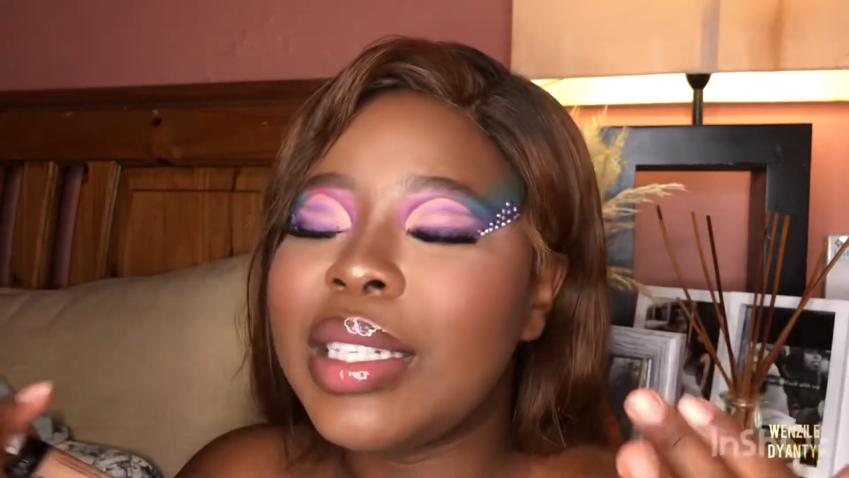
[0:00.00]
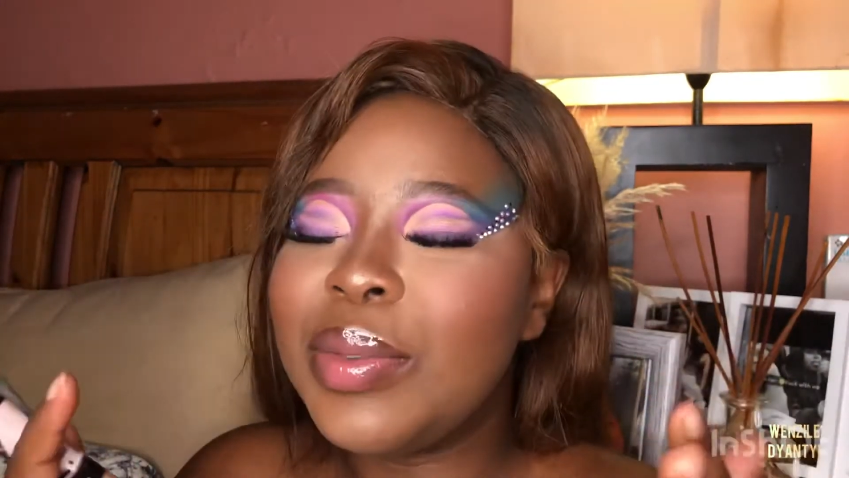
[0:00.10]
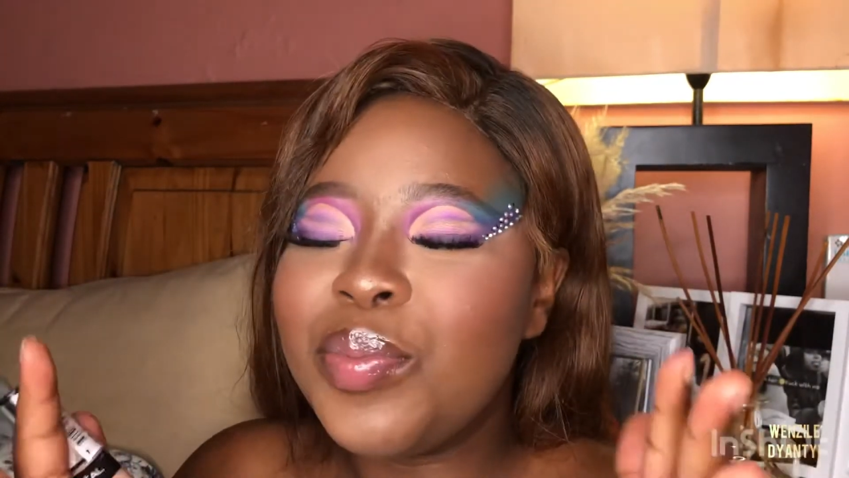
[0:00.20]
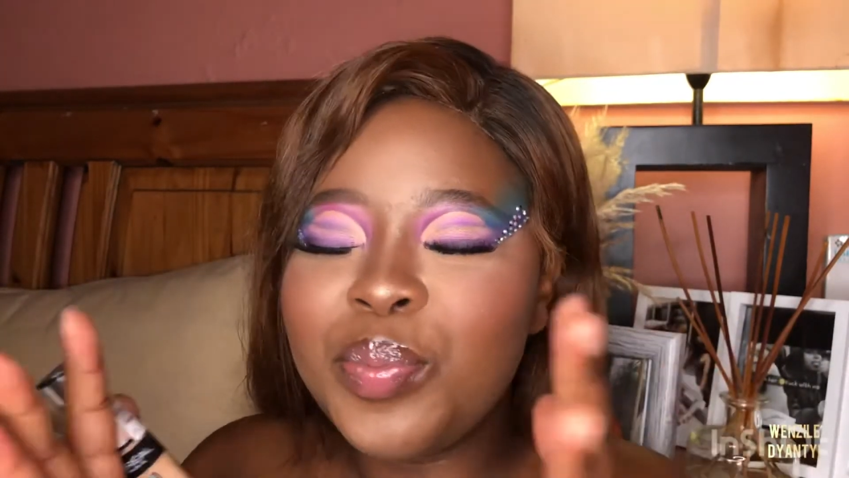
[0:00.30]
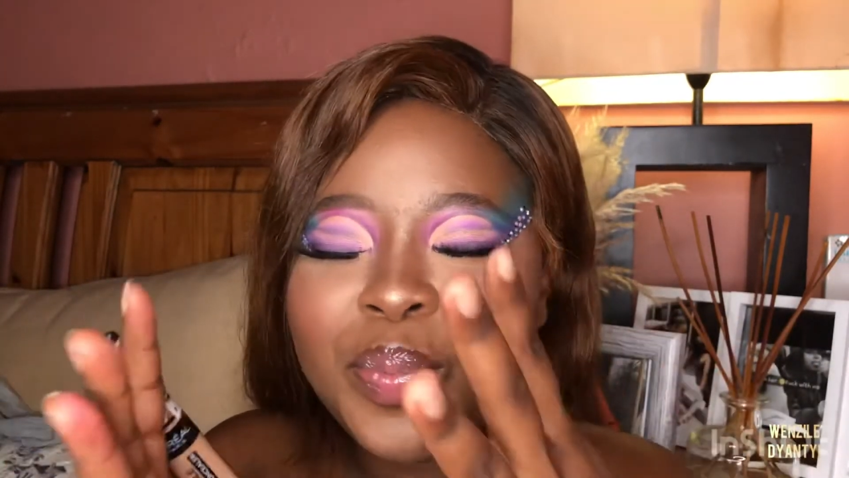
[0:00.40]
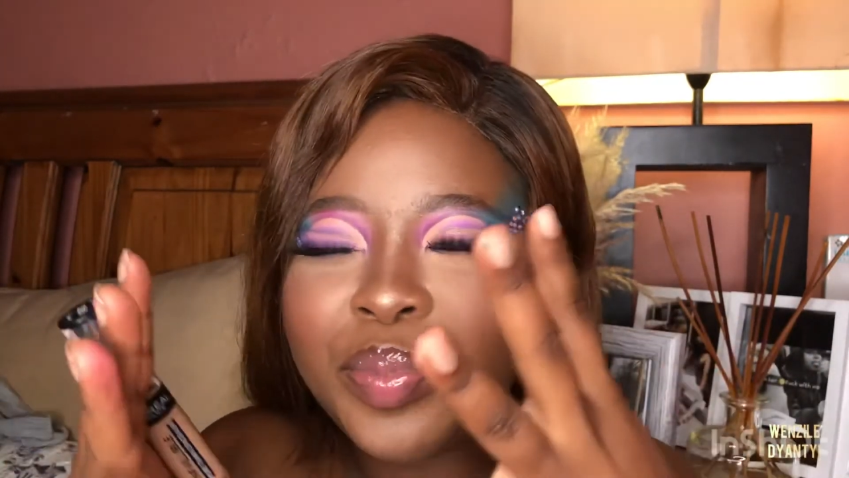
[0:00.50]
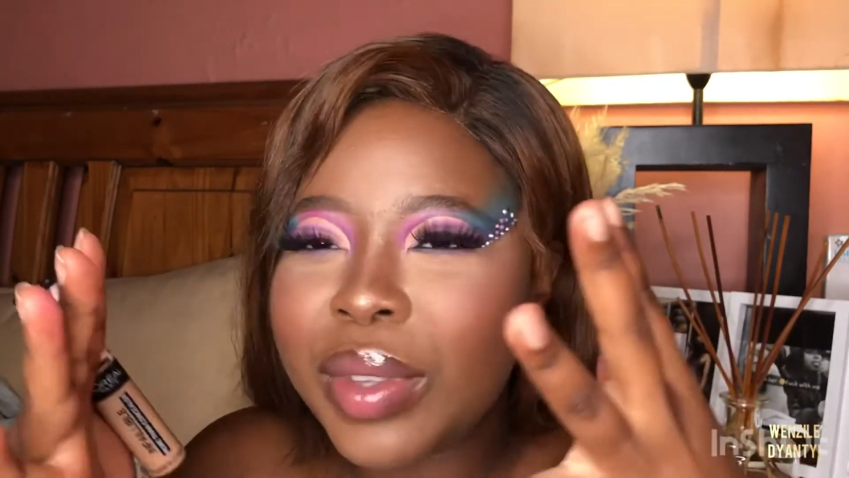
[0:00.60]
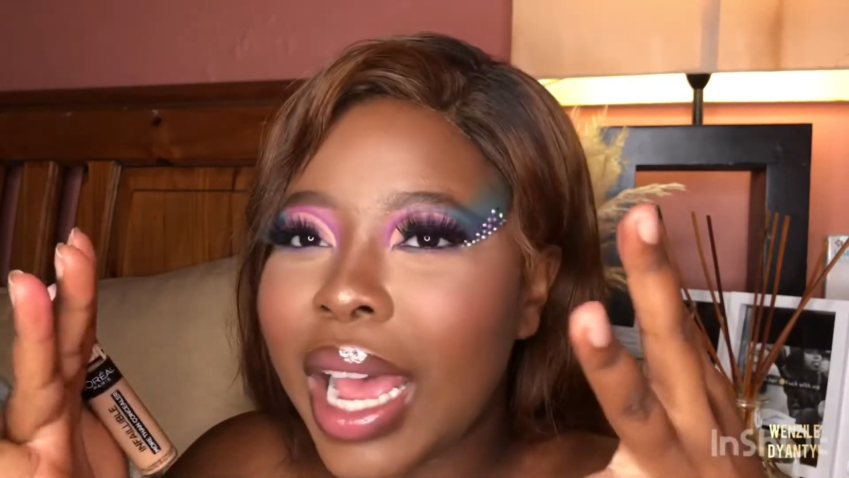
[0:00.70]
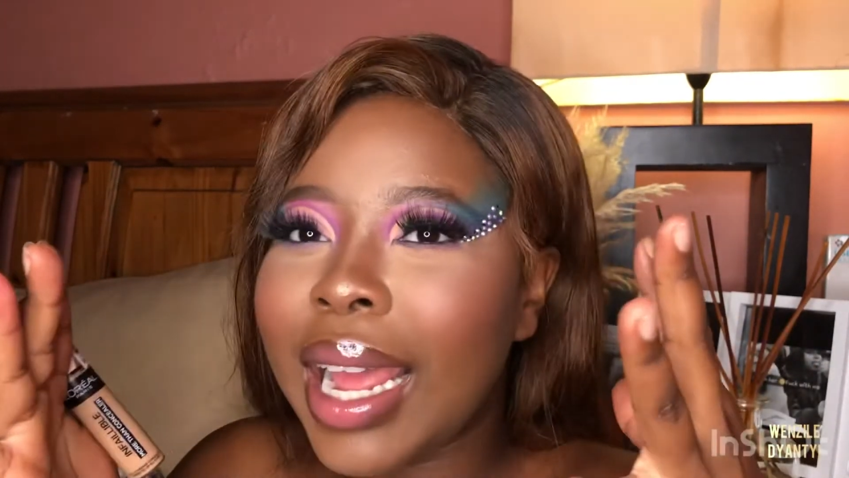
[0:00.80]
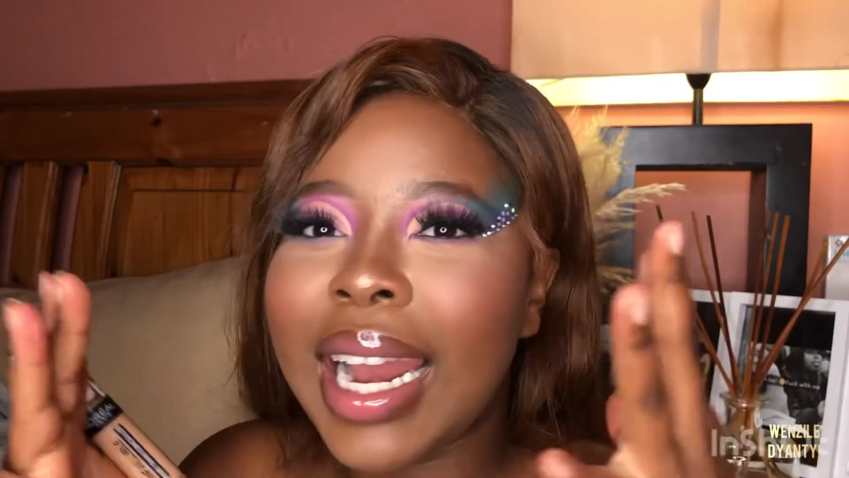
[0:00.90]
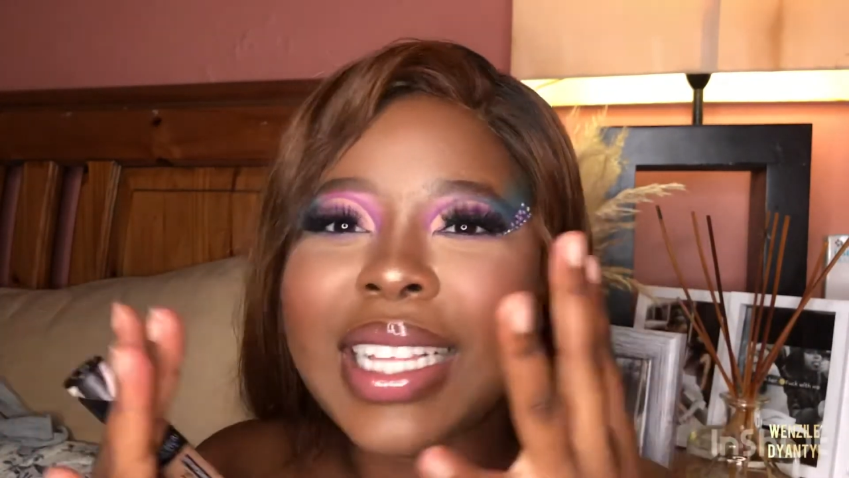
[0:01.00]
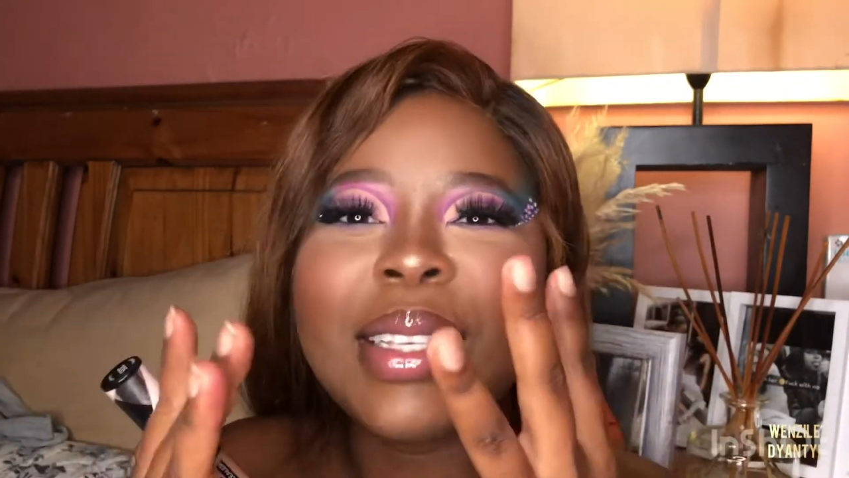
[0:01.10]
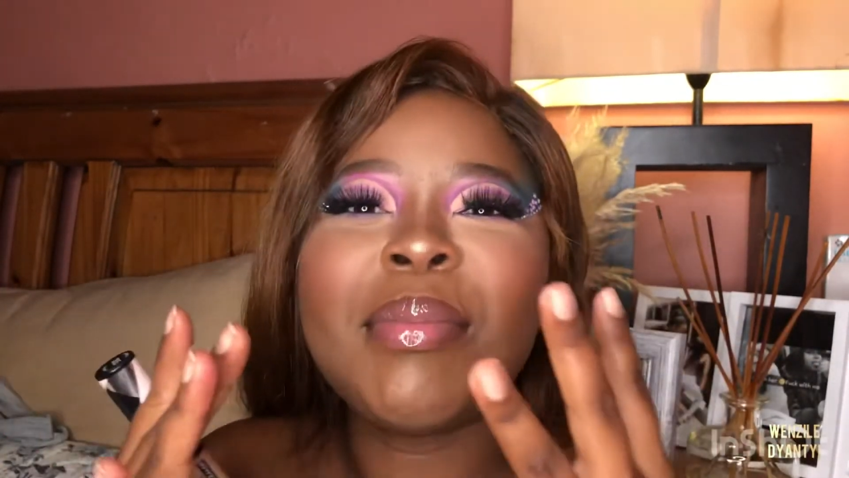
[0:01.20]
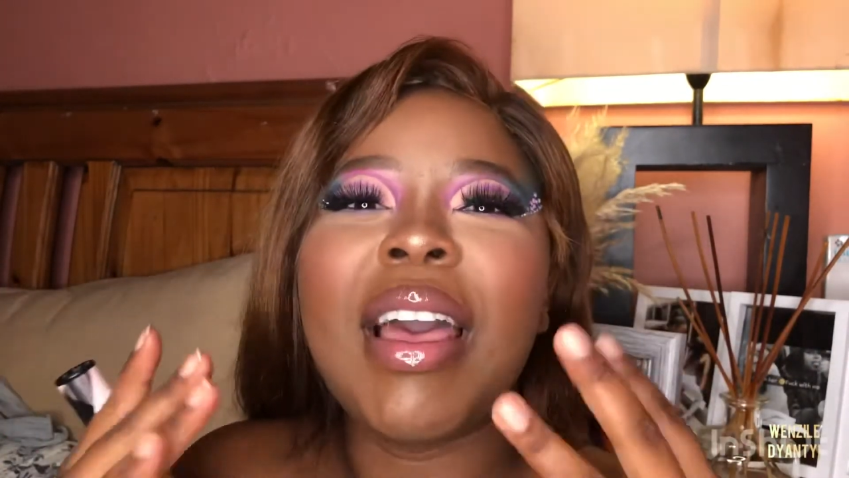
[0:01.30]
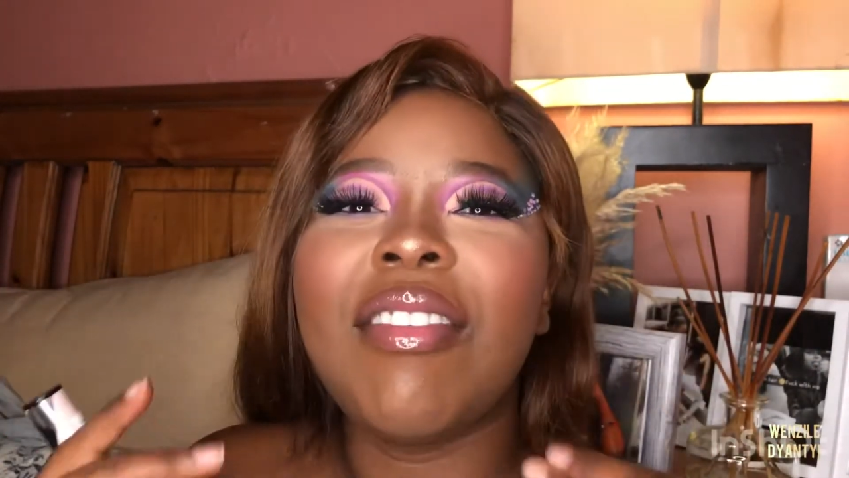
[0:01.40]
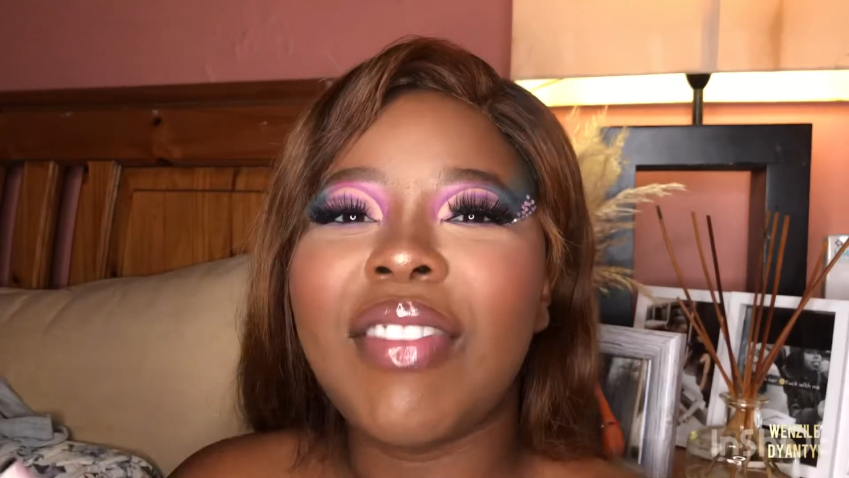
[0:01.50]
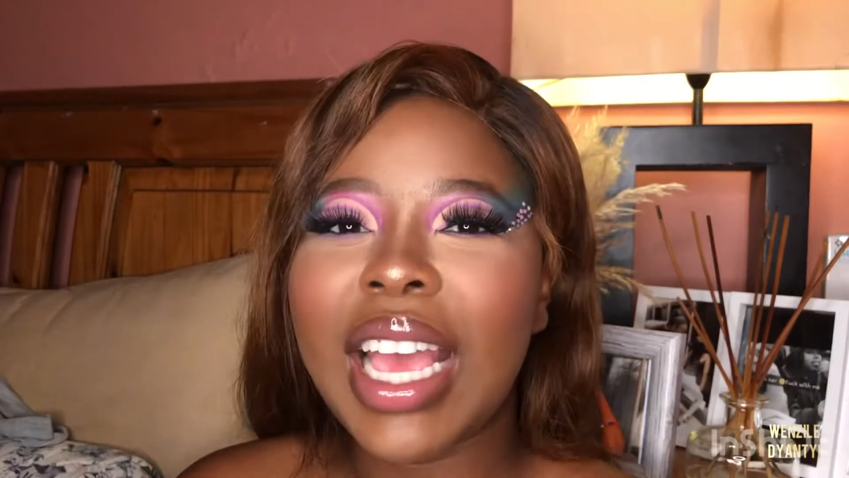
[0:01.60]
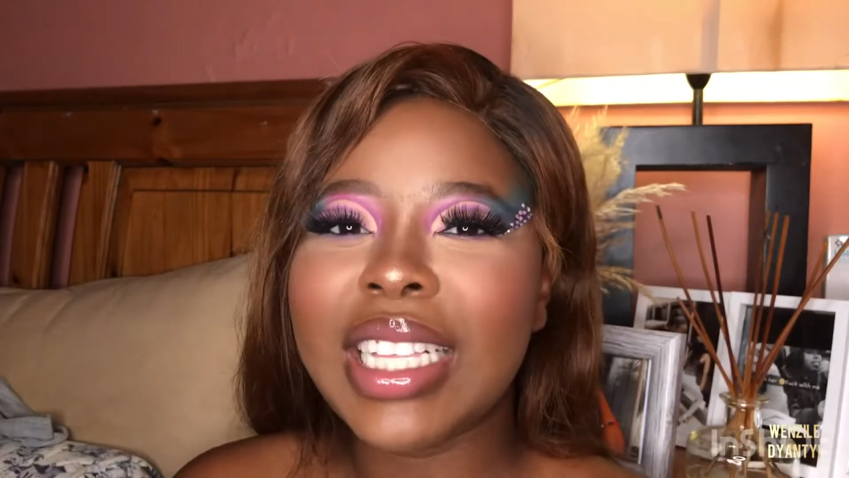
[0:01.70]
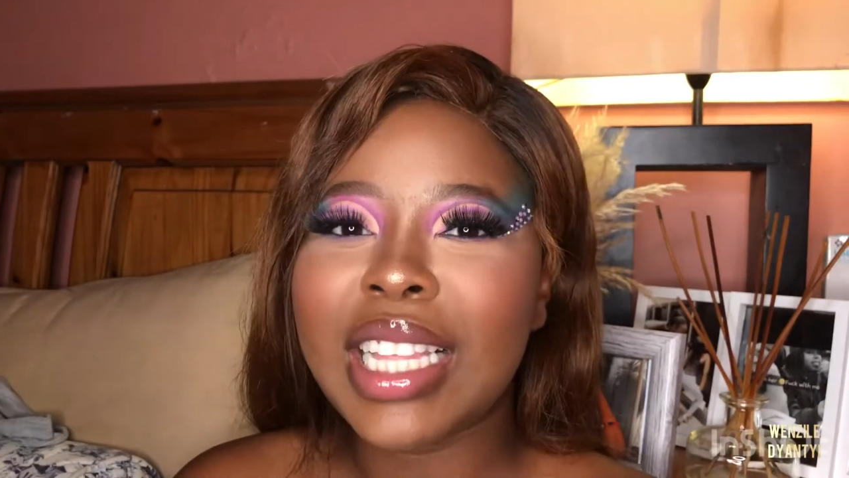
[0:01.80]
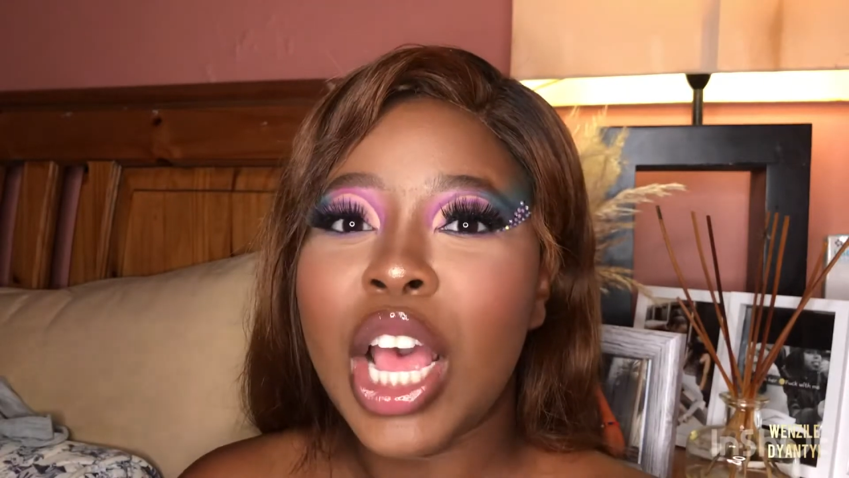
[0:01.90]
highlighted my
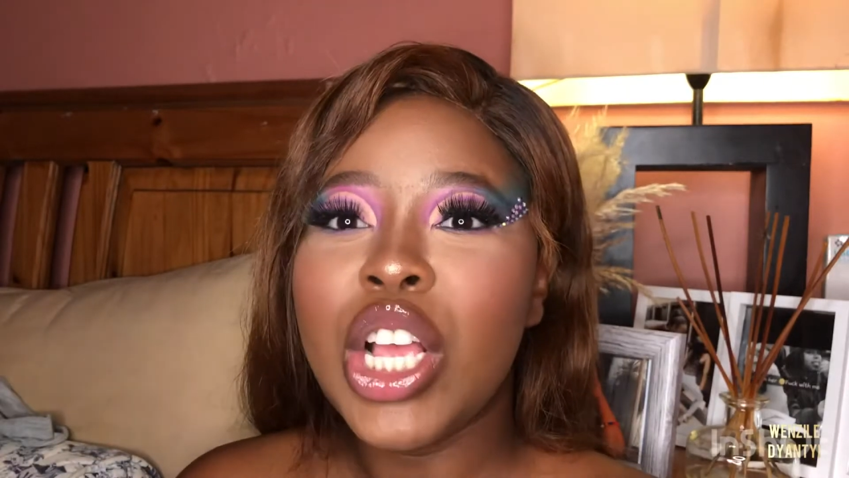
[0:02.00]
face.